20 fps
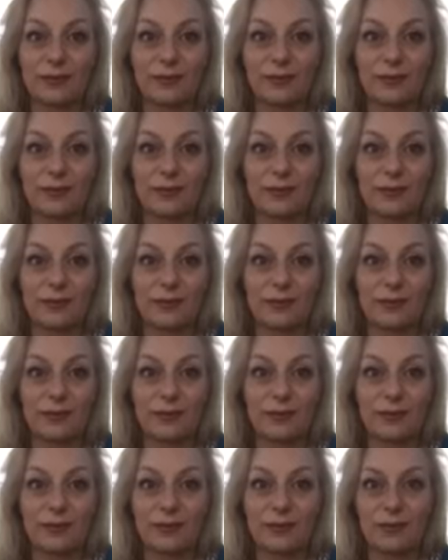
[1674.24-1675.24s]

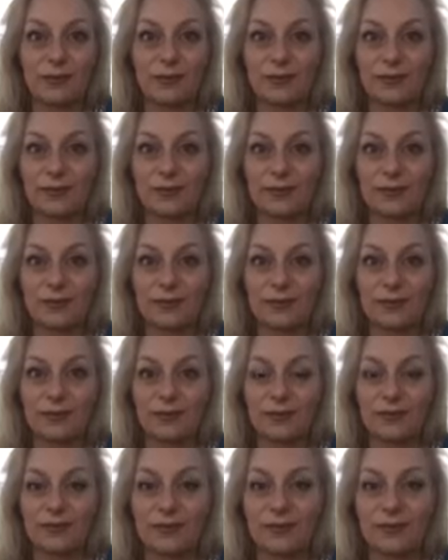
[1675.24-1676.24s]

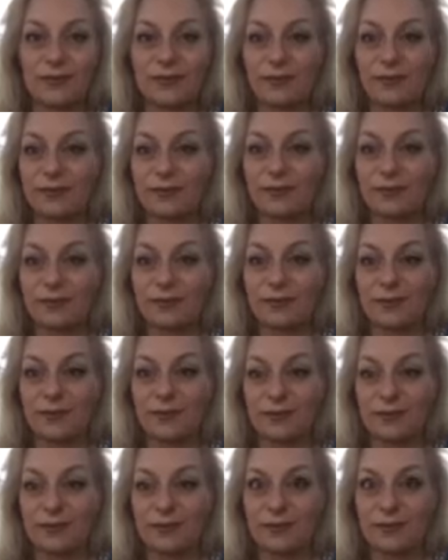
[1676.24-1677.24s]

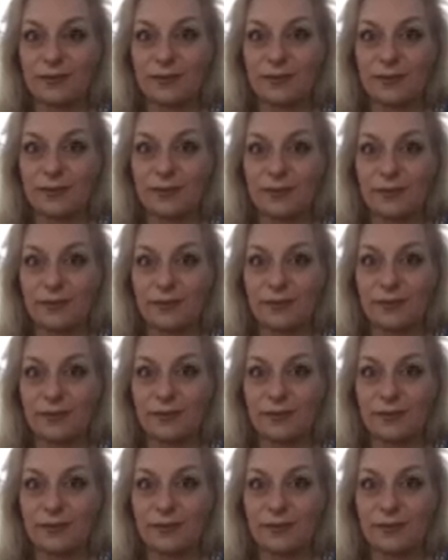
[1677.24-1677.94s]
Nothing is said.